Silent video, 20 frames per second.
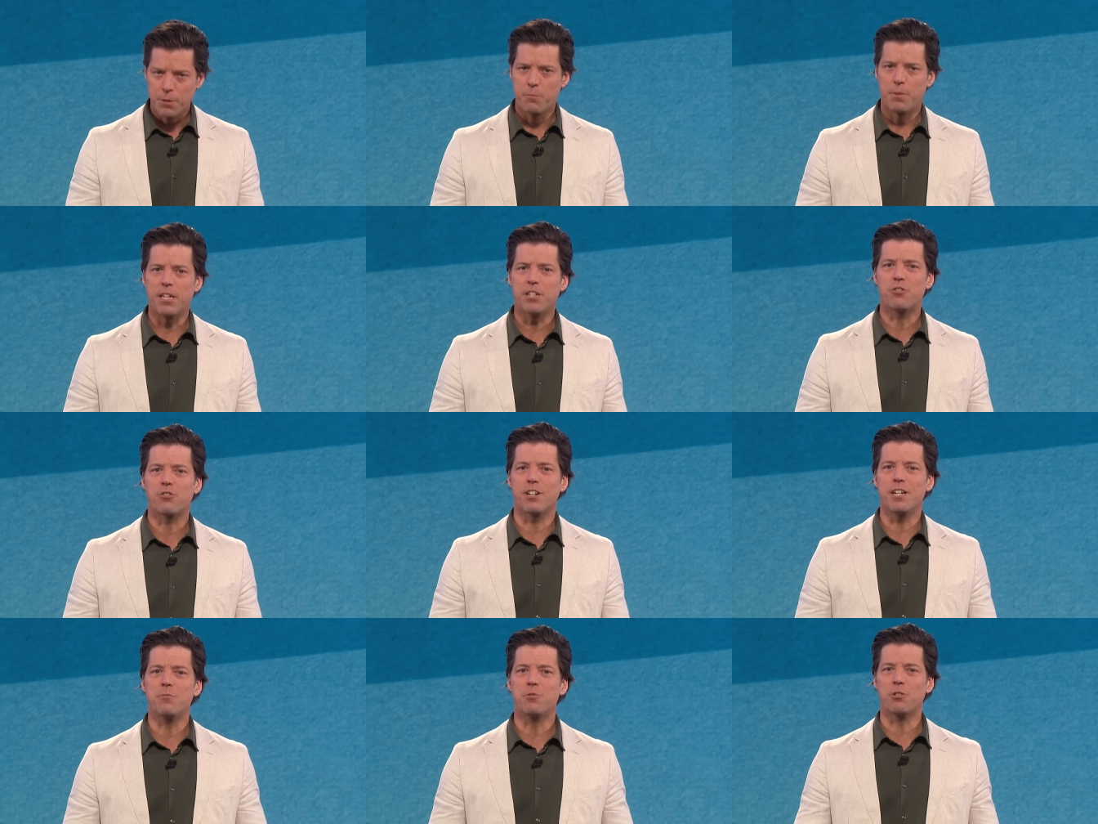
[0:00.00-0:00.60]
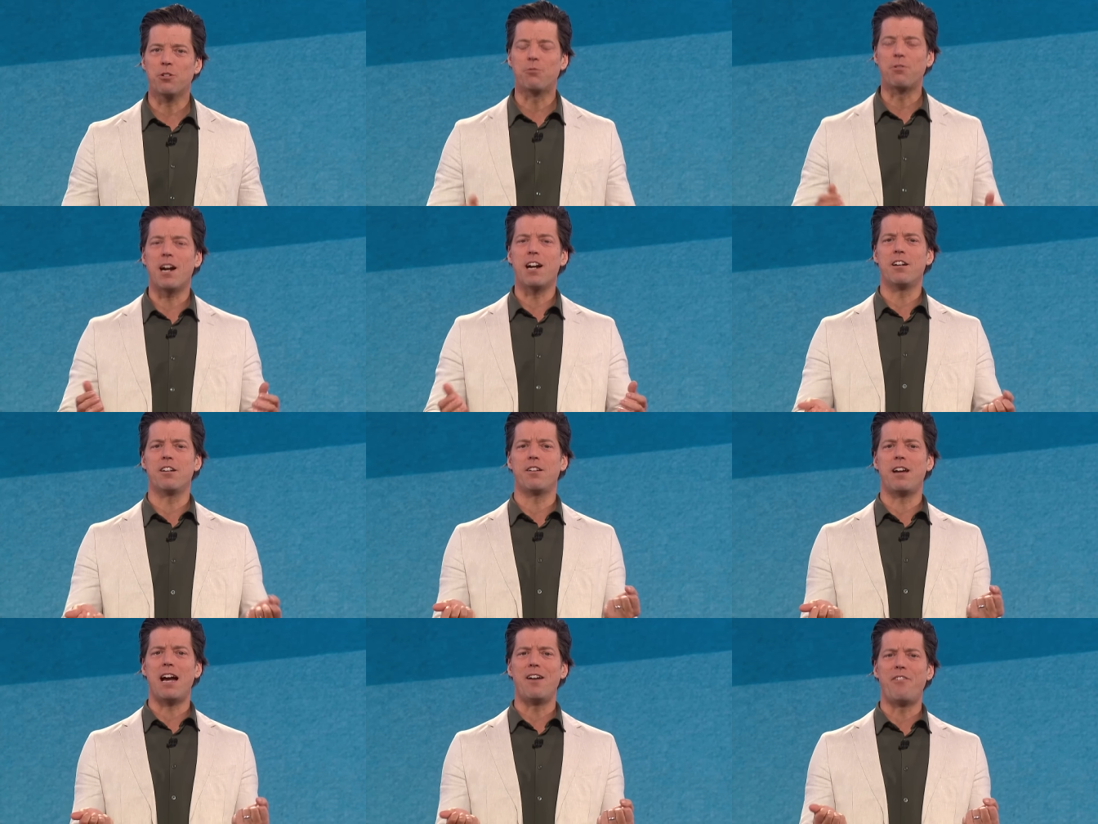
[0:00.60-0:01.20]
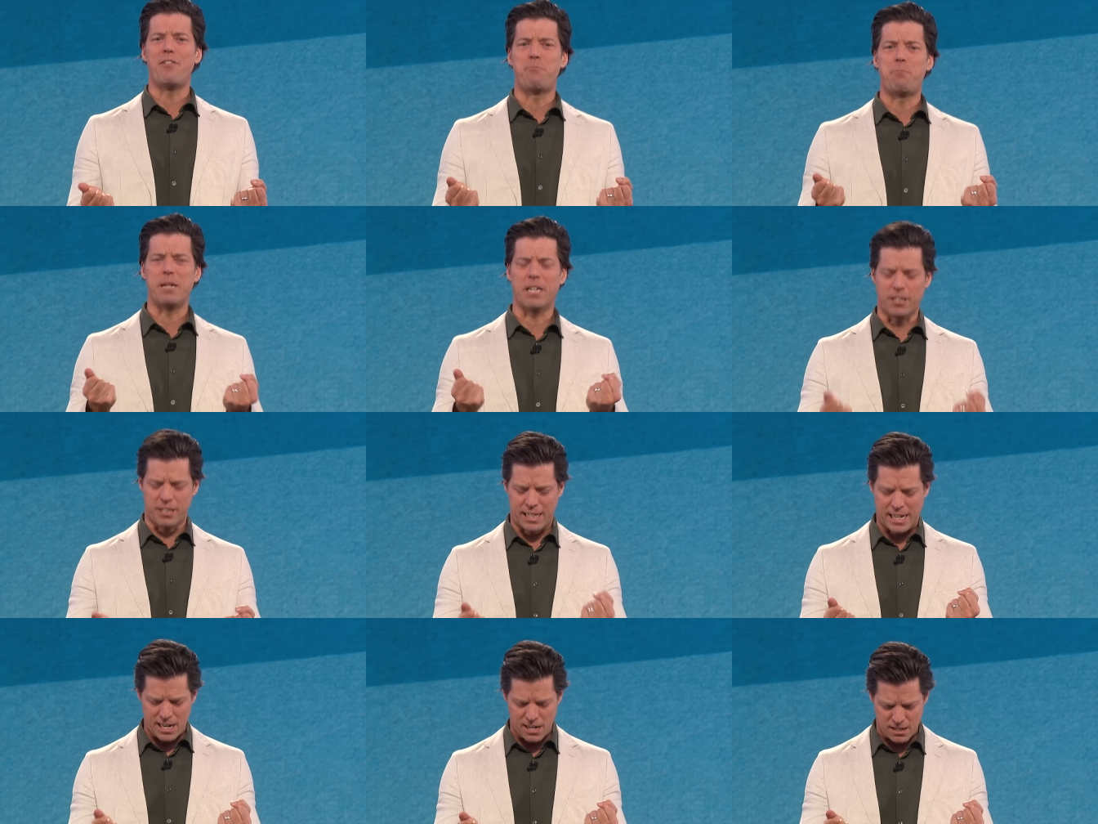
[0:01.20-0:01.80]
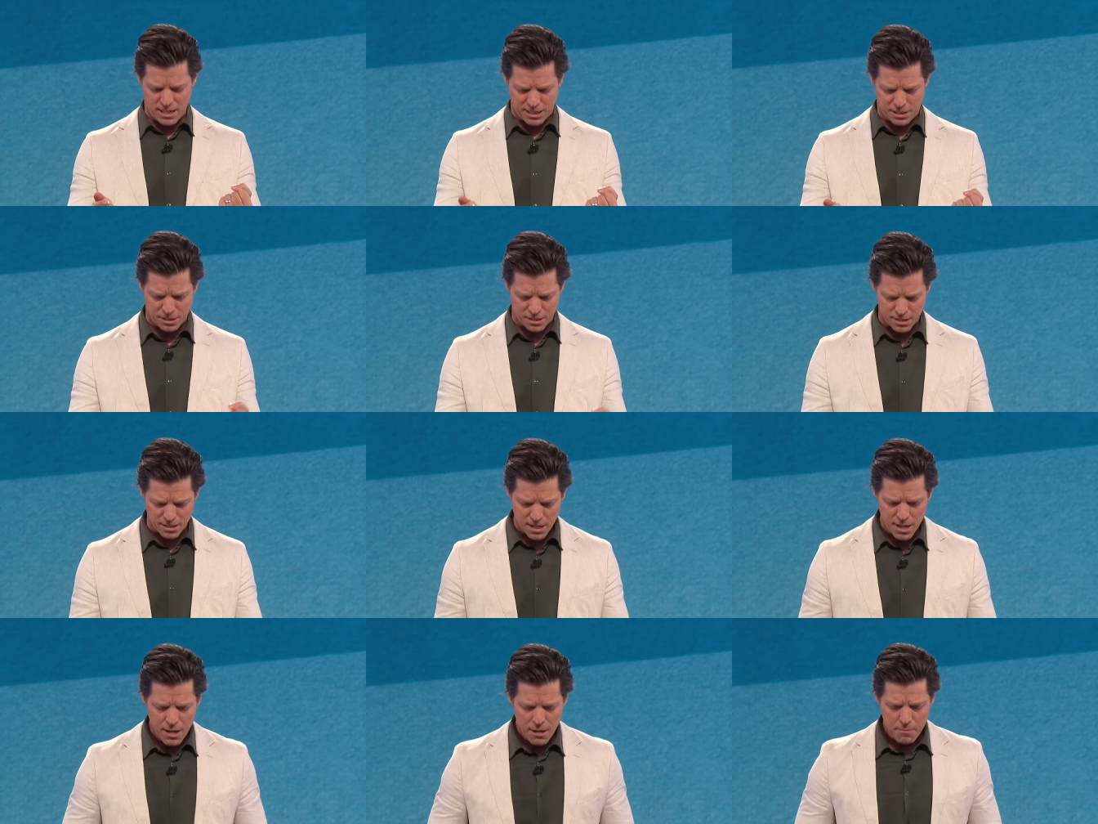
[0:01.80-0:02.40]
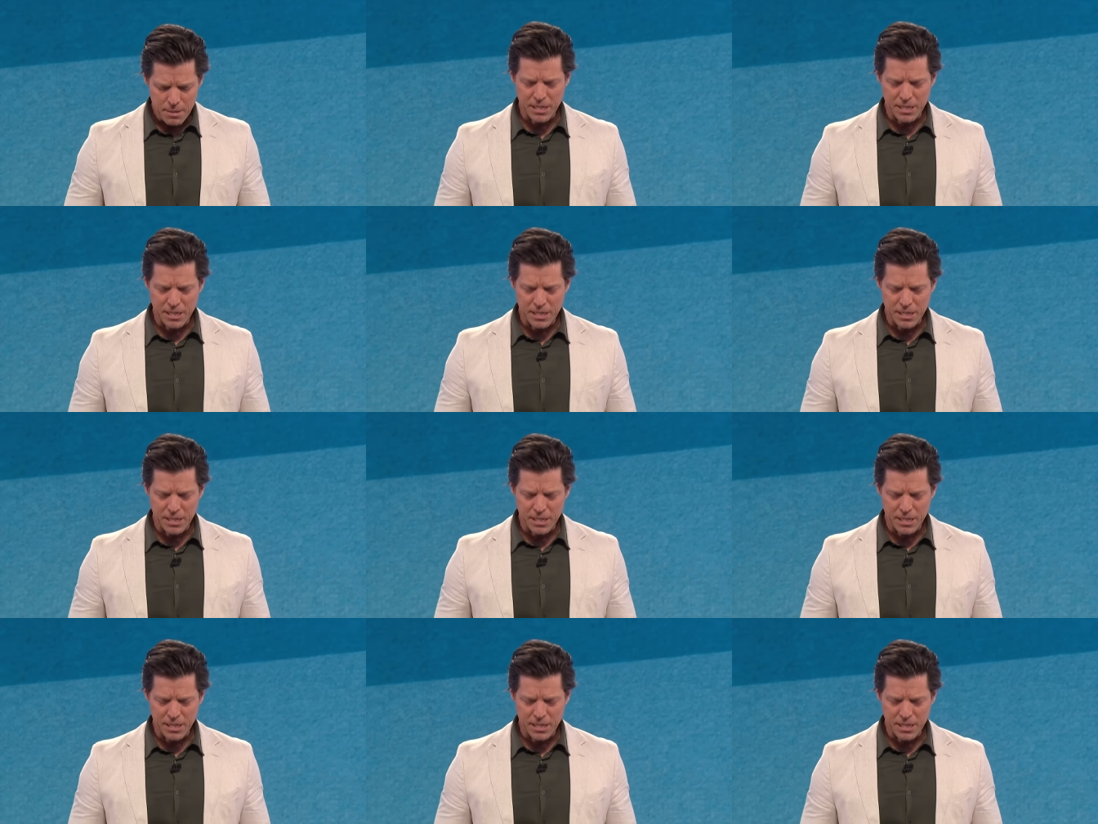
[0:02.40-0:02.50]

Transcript: Big dreams require you to have a bigger character.